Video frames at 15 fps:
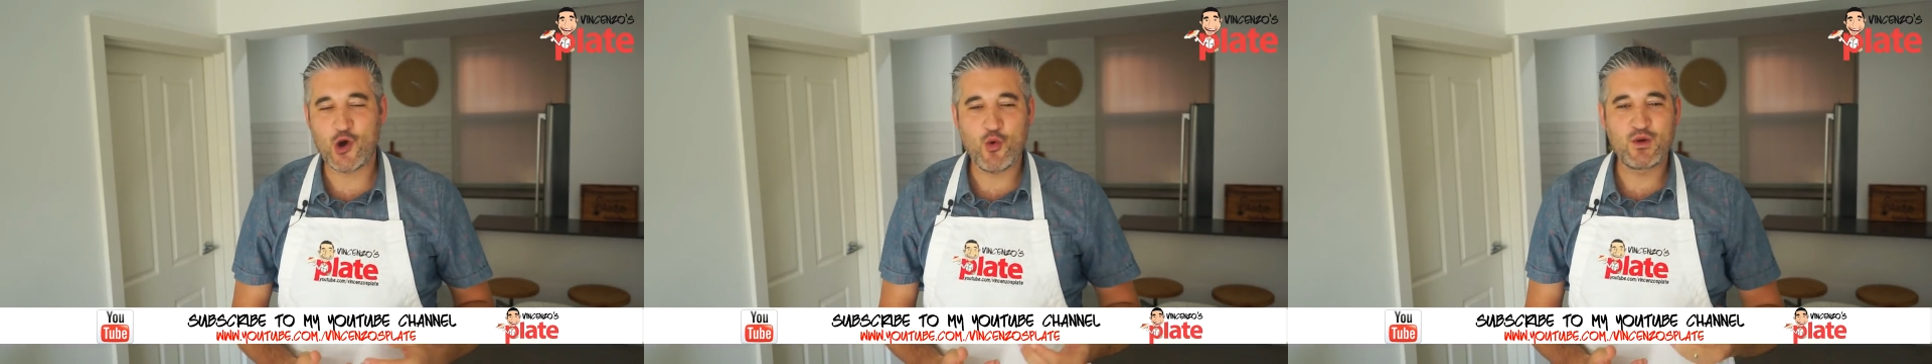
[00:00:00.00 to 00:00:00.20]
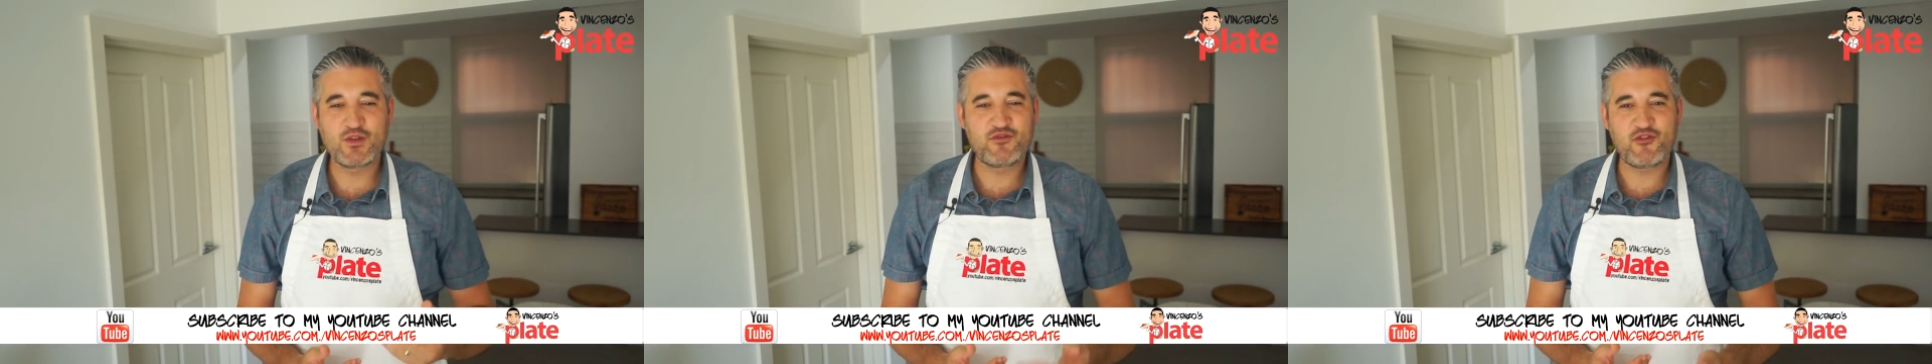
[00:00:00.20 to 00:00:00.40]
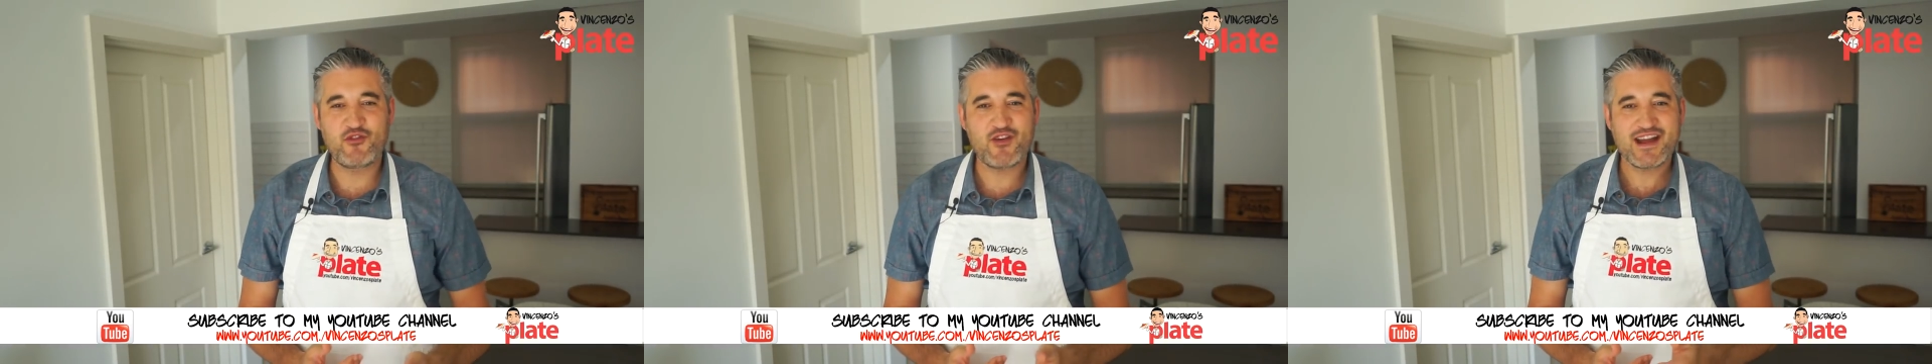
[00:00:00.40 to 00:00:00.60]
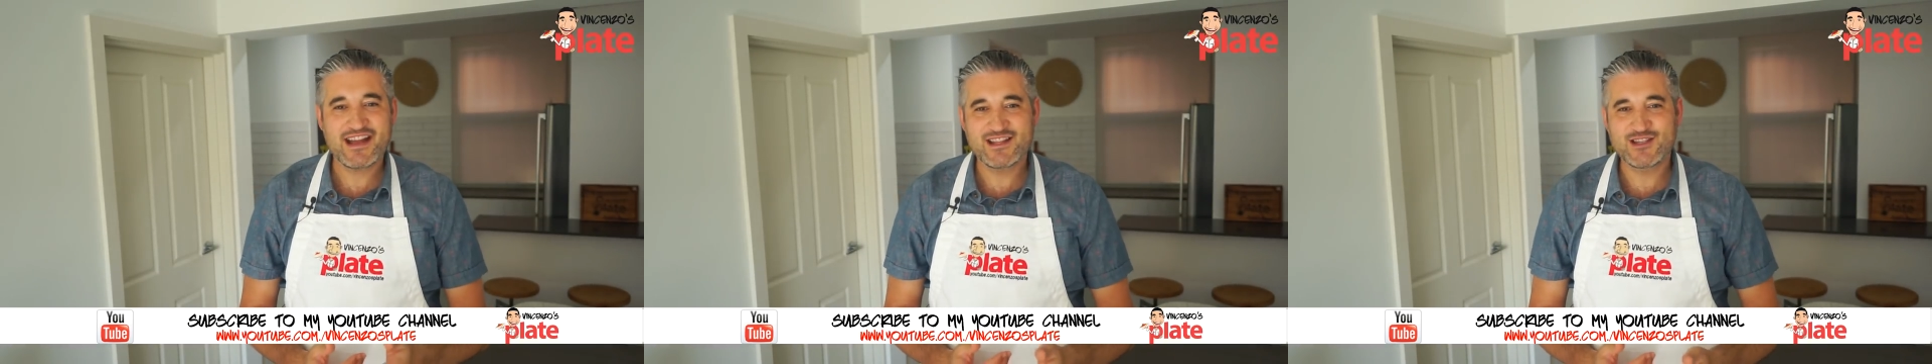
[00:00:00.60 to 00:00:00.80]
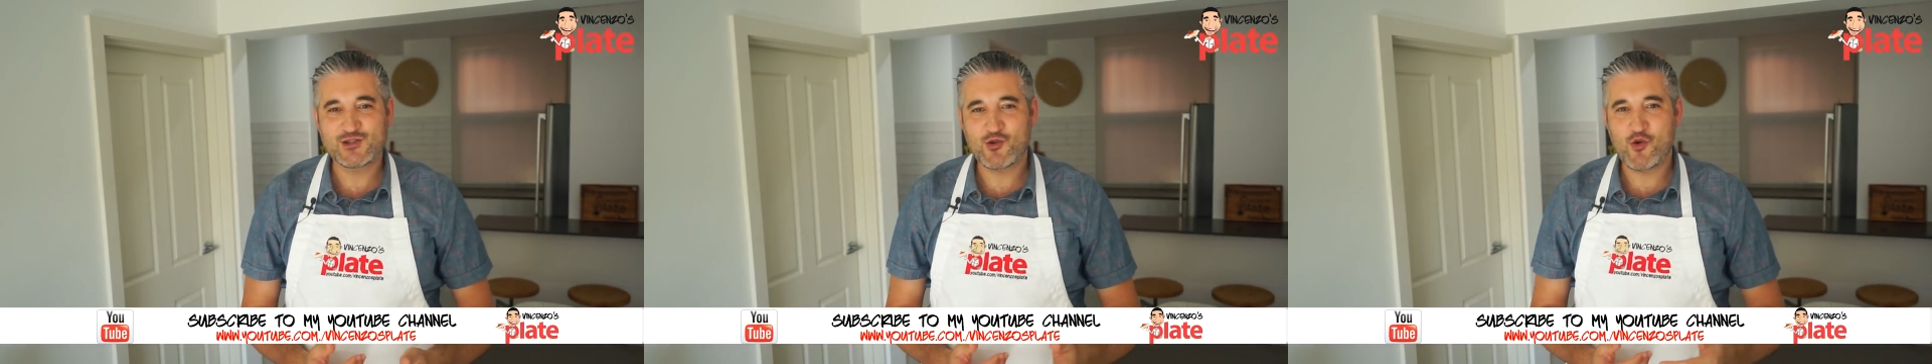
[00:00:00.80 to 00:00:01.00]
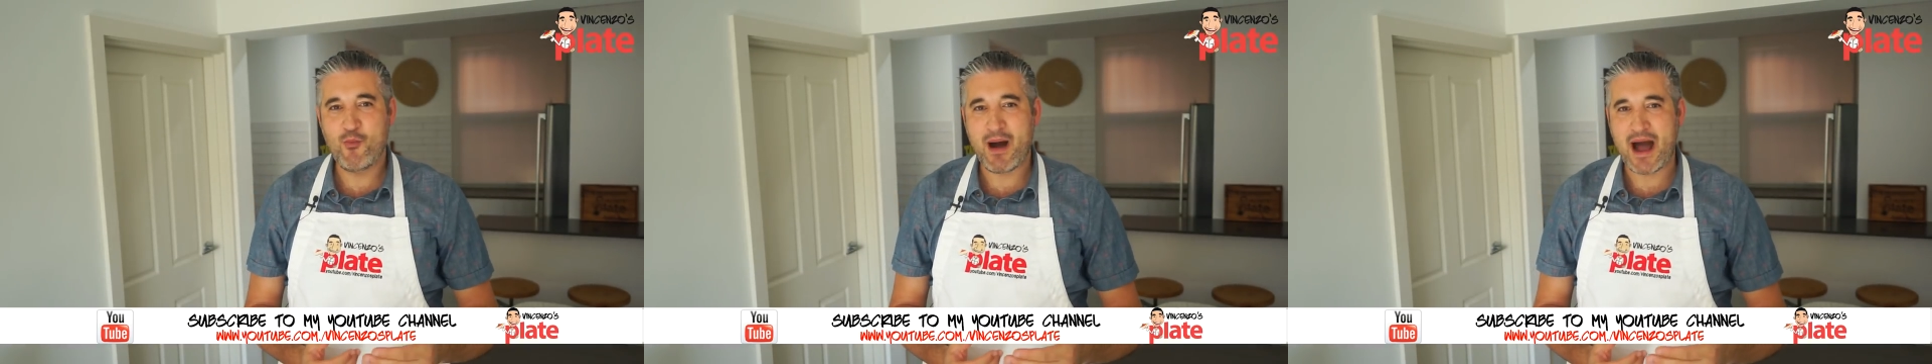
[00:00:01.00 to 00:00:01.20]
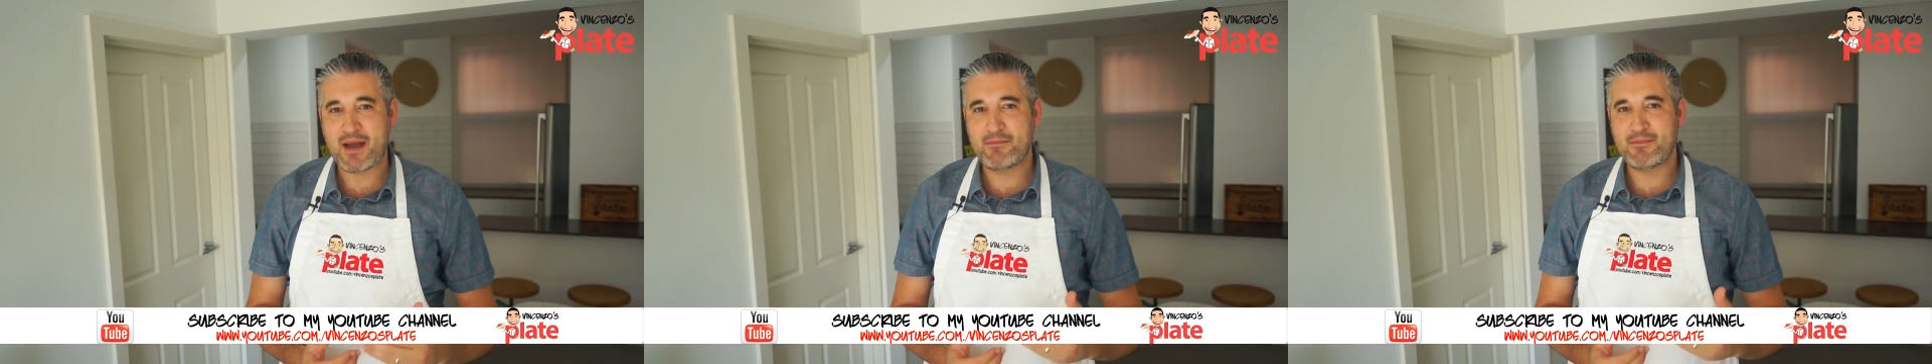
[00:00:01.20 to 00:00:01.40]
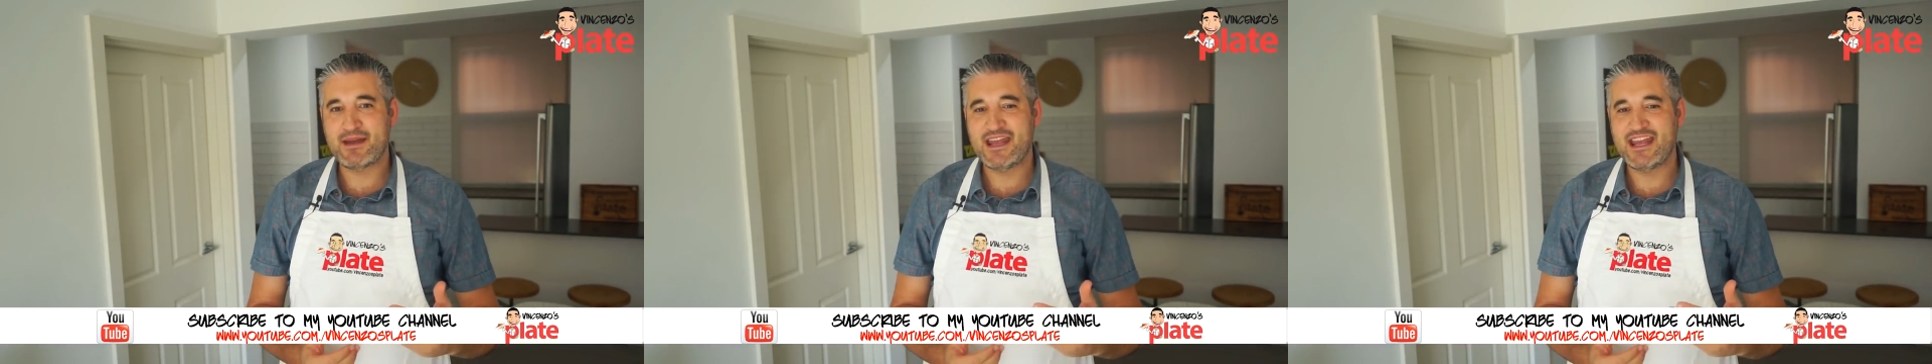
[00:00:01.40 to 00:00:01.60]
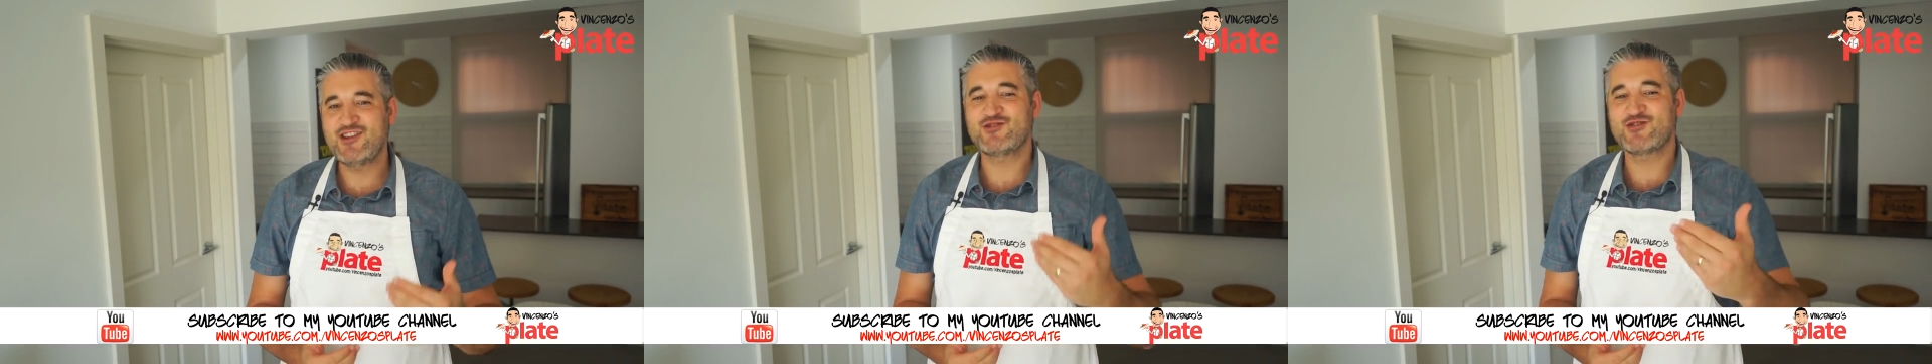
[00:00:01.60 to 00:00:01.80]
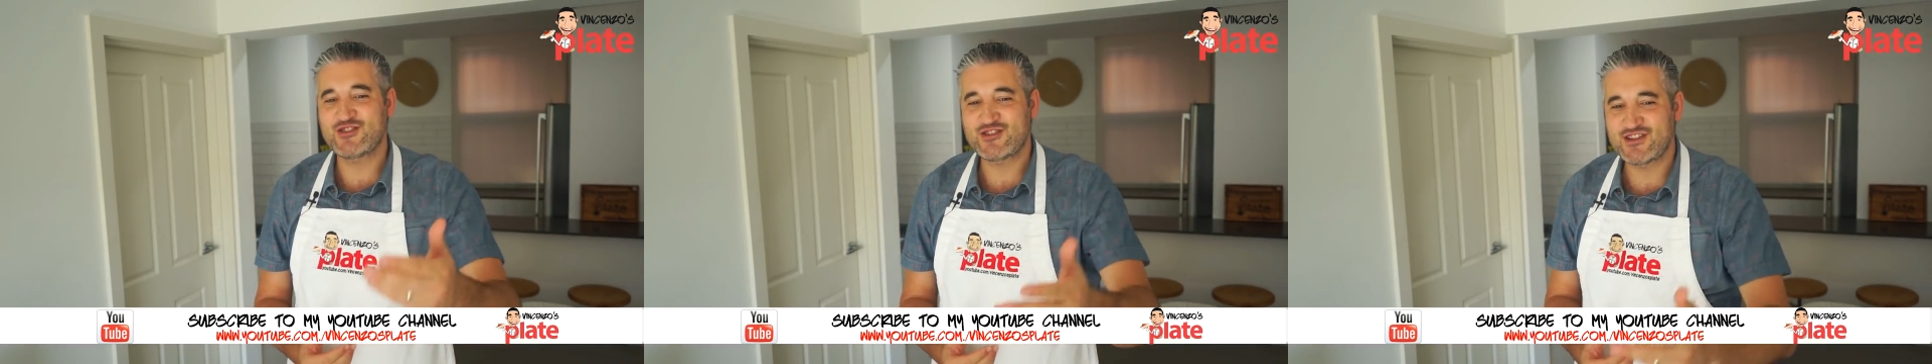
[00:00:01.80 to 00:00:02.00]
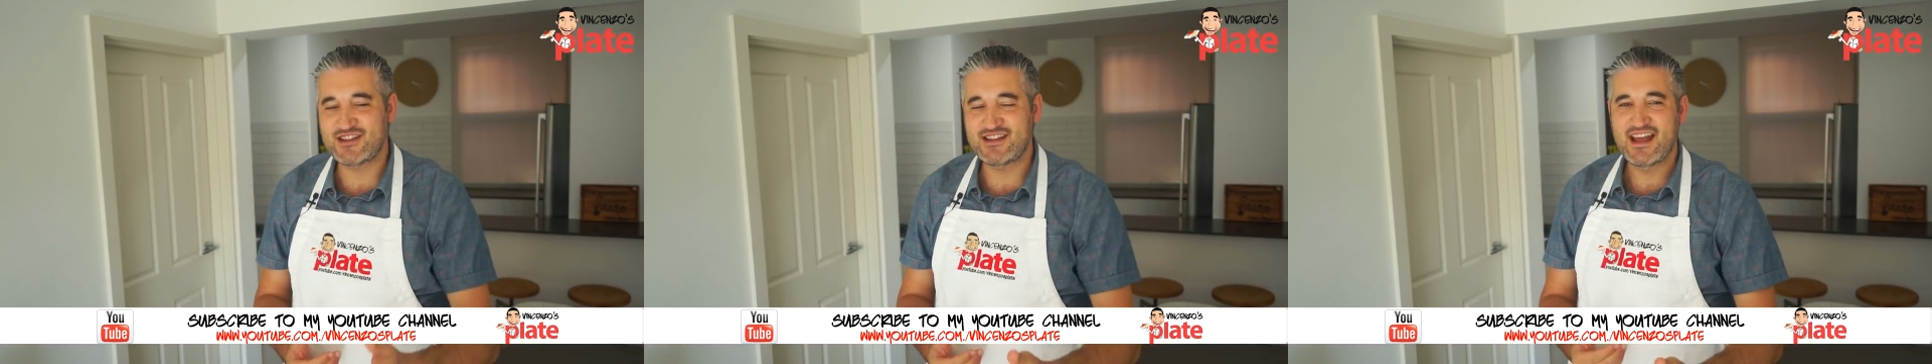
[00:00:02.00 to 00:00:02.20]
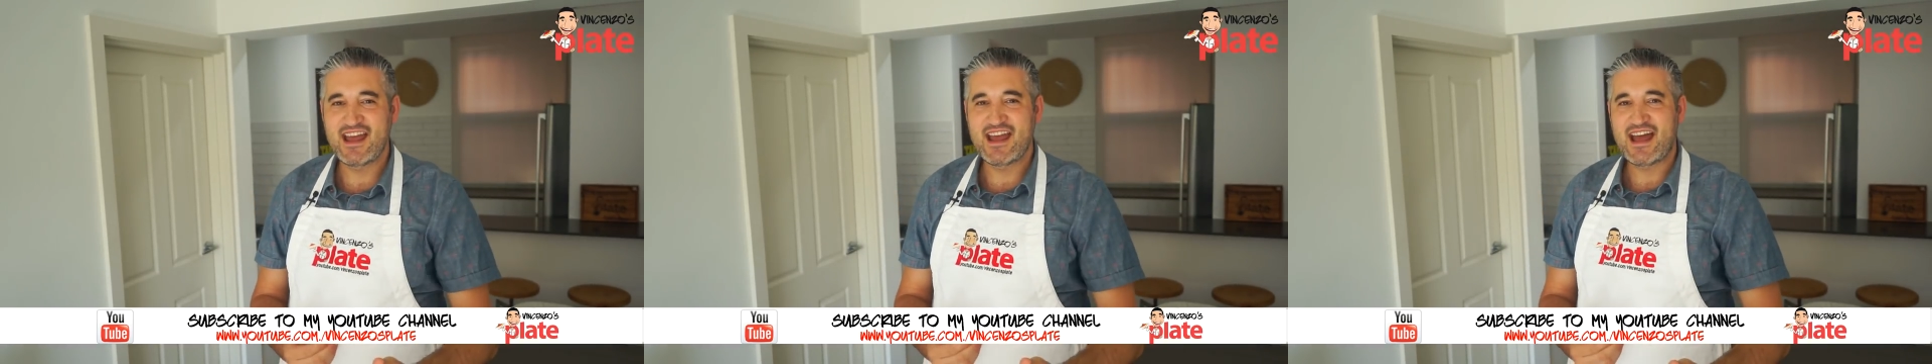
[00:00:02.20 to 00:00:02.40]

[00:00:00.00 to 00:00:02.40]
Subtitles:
or with friends who might be interested